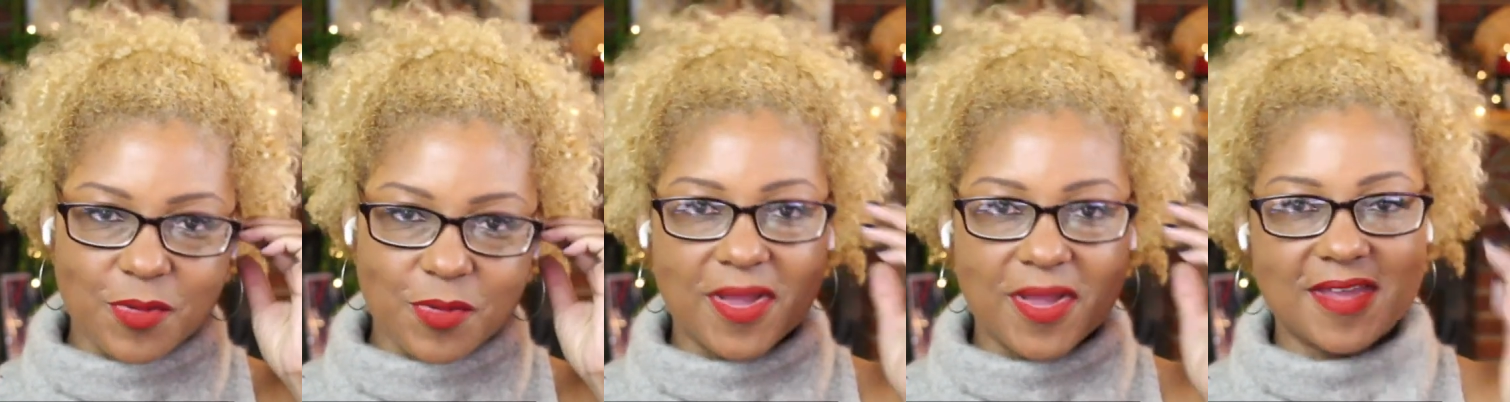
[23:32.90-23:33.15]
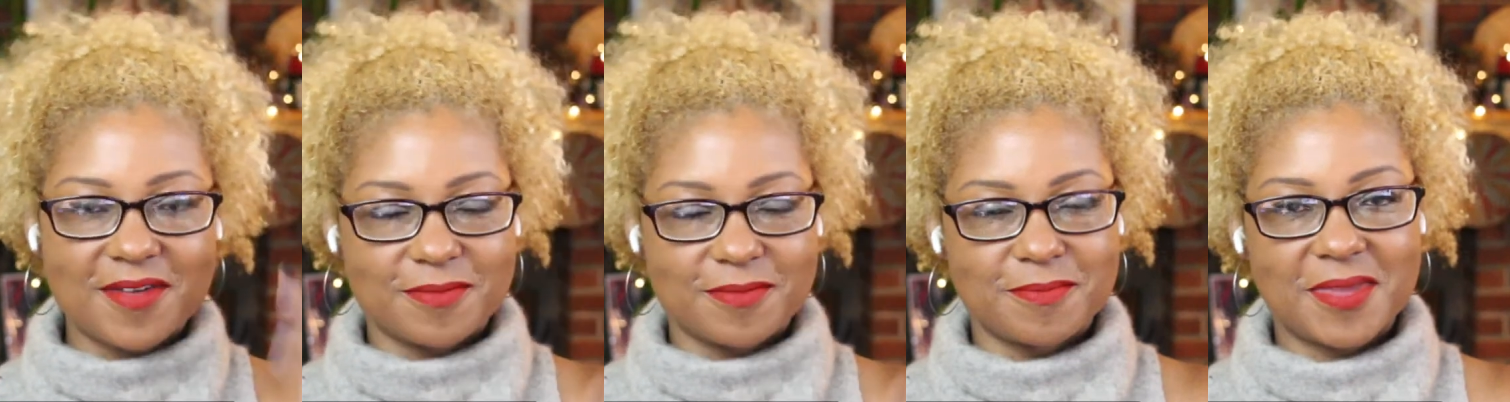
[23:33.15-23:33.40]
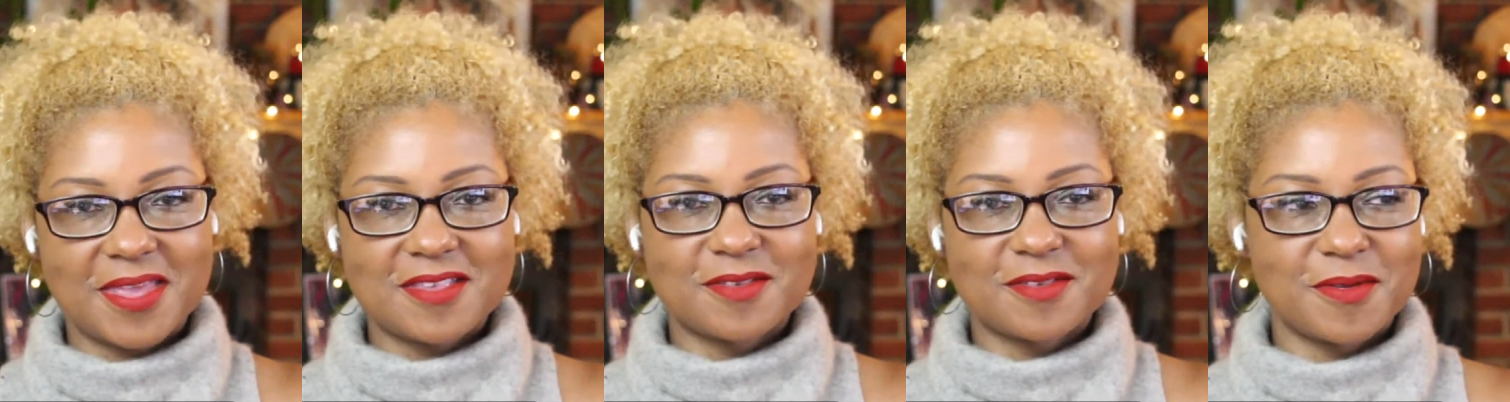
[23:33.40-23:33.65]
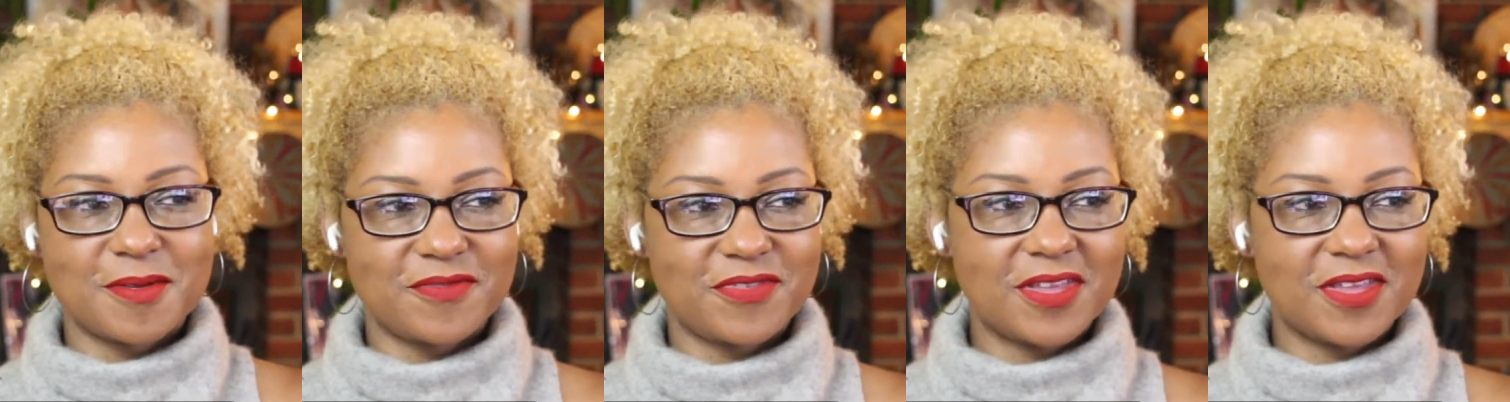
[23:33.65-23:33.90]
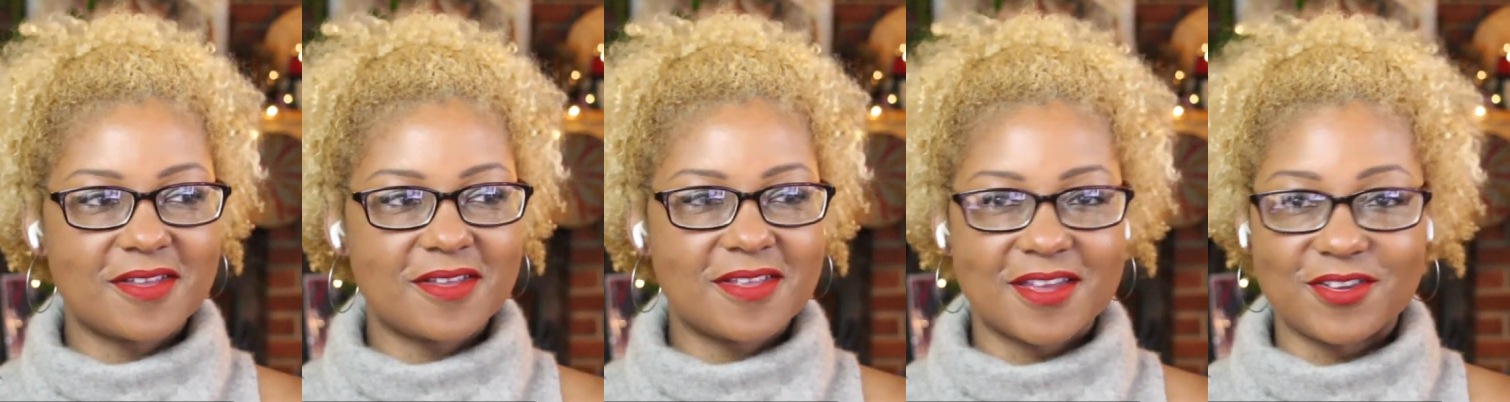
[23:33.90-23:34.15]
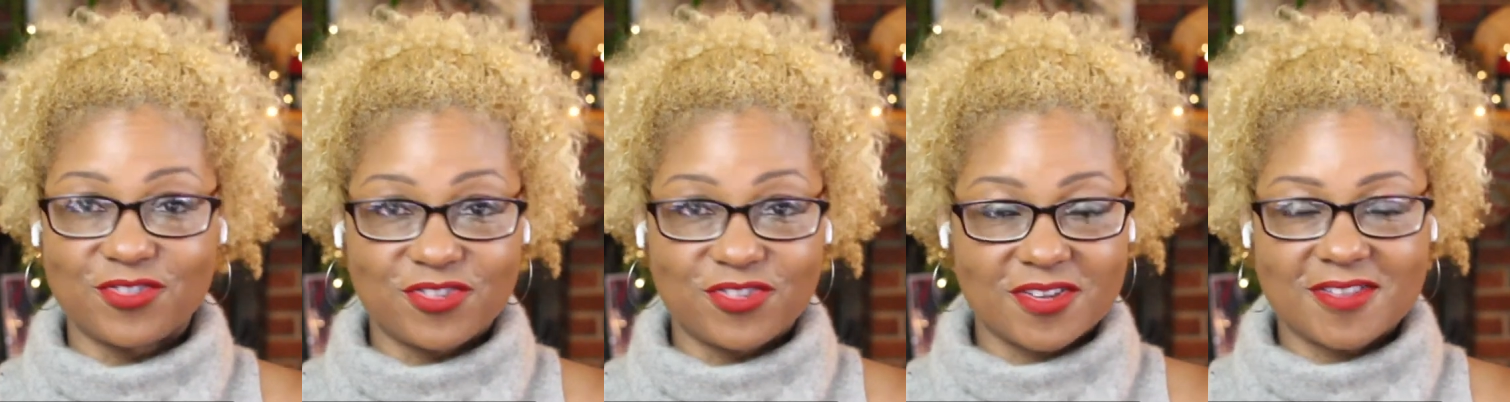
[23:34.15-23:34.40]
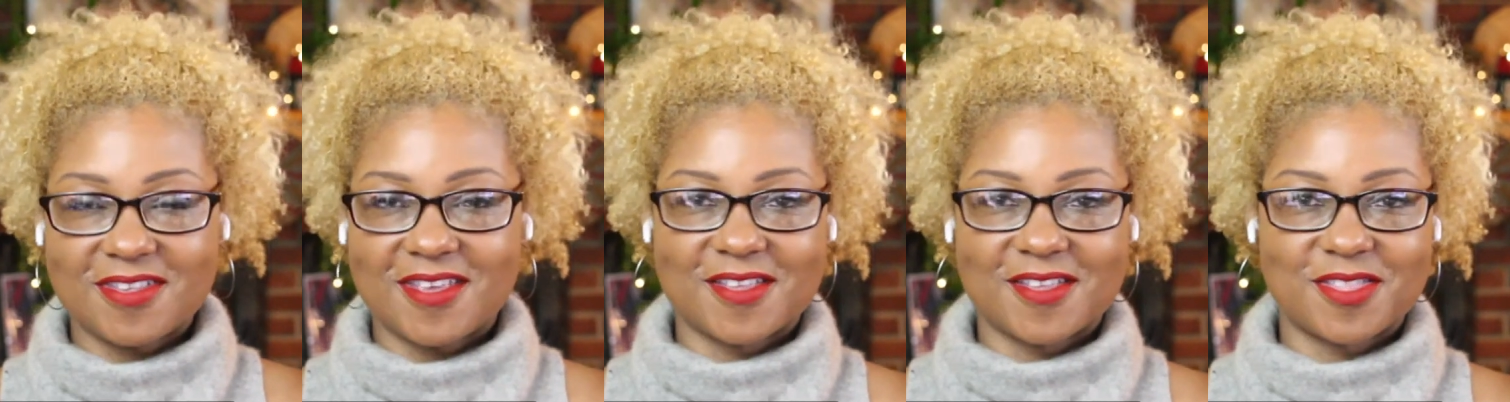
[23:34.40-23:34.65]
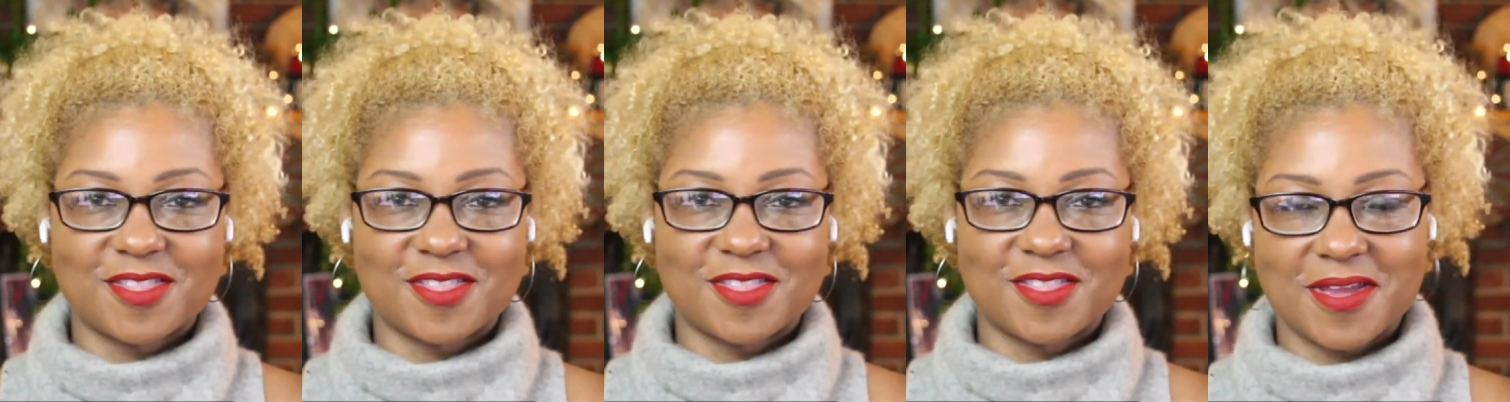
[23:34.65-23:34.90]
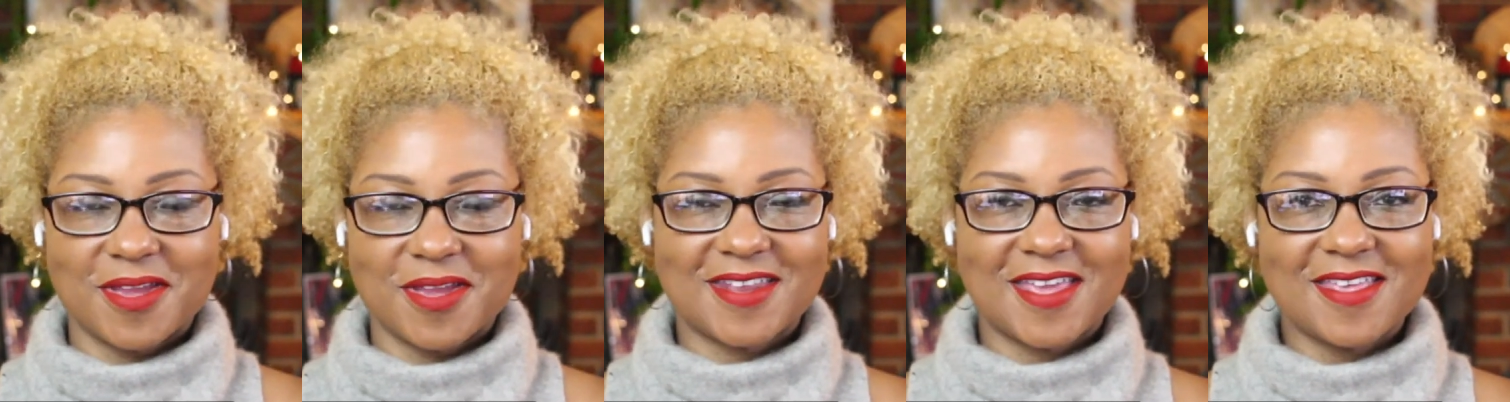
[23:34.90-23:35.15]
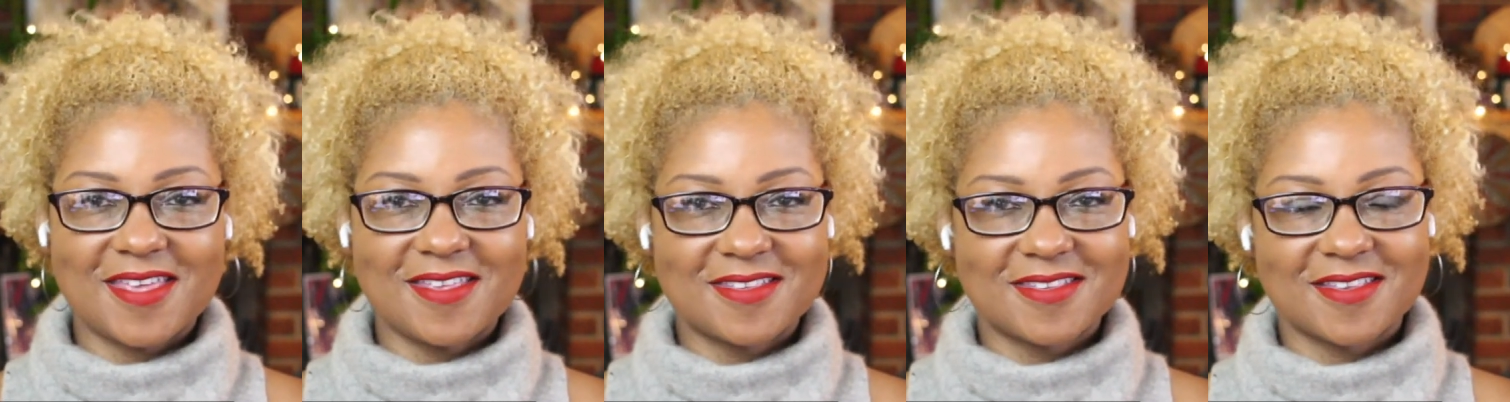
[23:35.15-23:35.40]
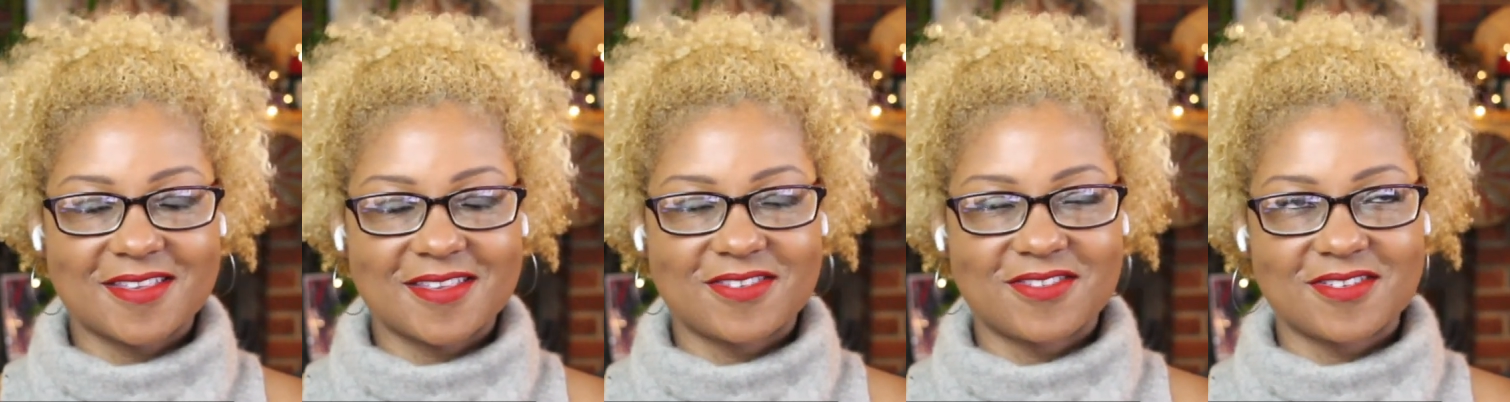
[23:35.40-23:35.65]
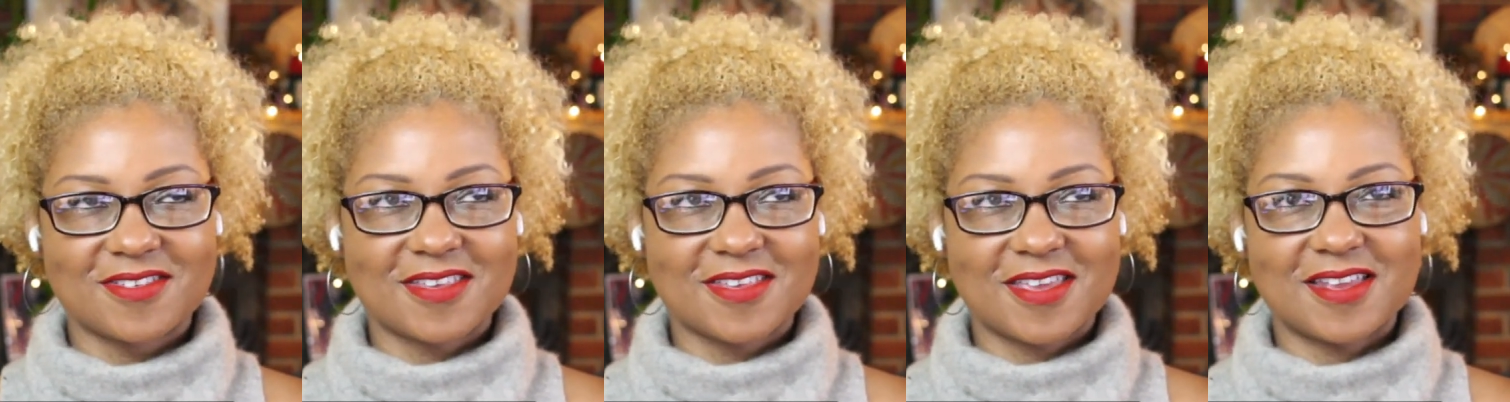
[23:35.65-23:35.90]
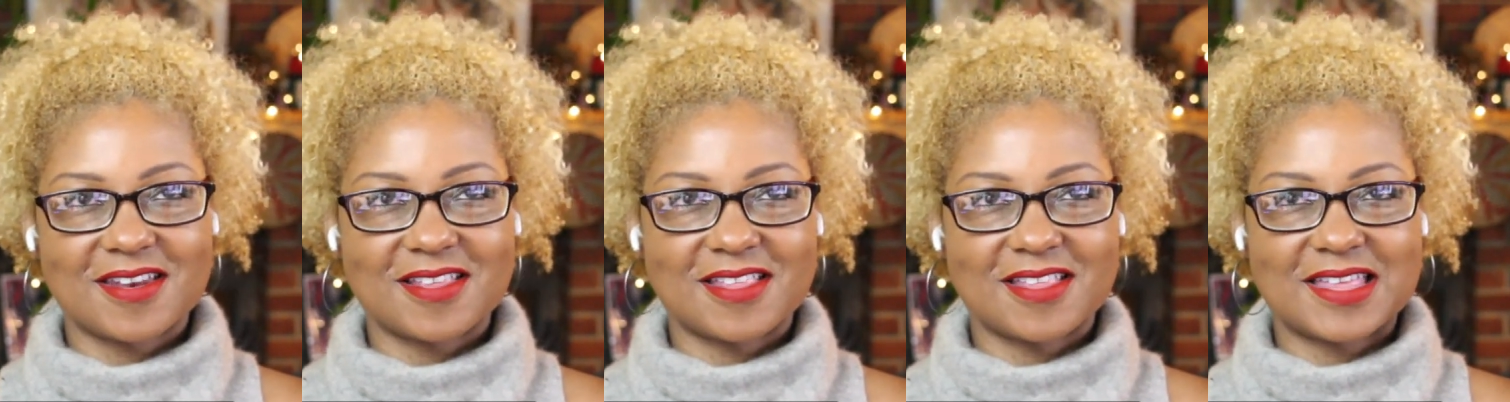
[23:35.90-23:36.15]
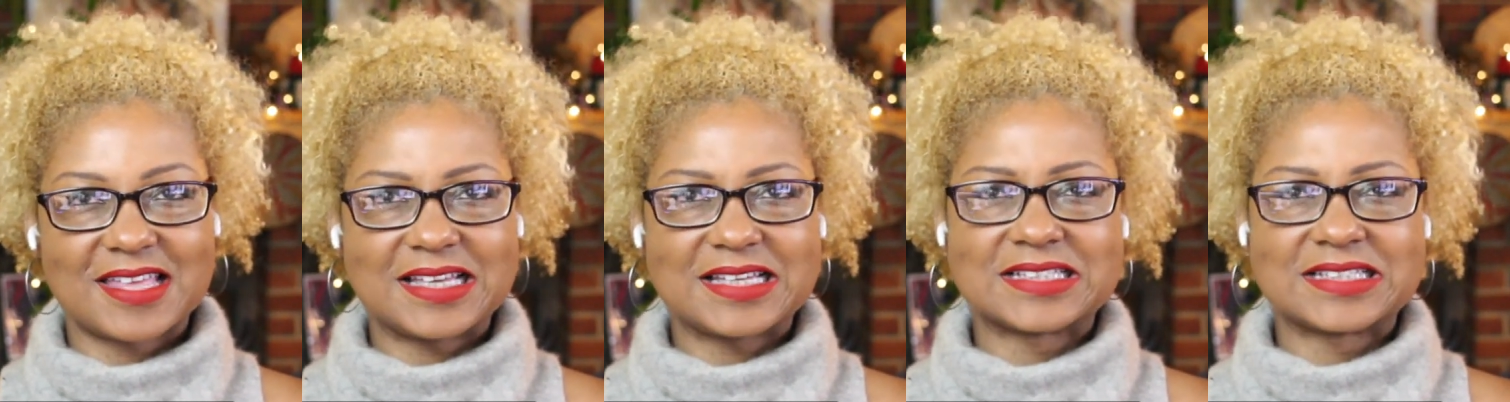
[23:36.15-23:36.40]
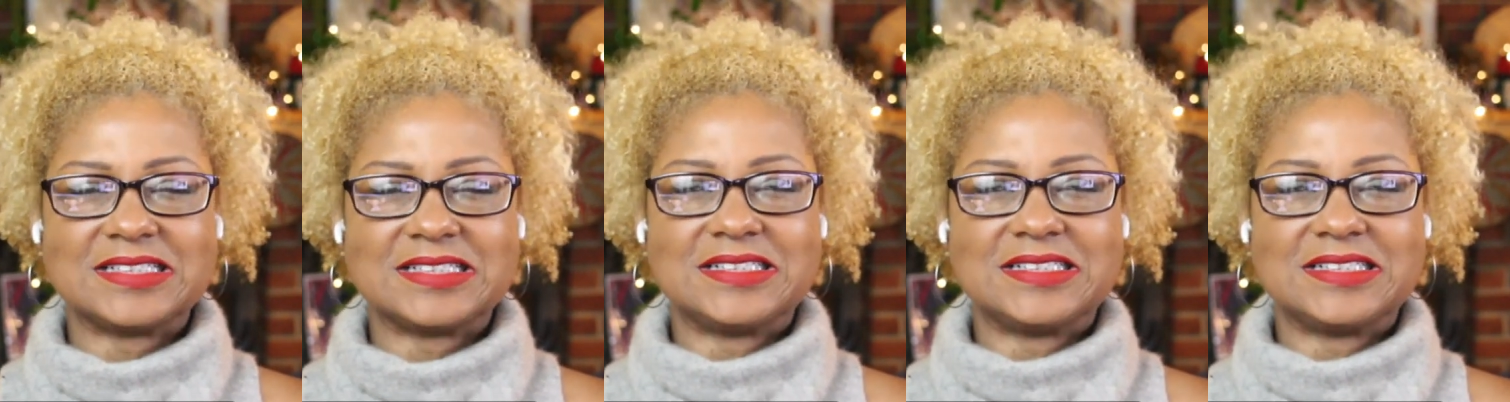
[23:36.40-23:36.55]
the way it makes me feel, I just get the way it tastes. It's just kind of like,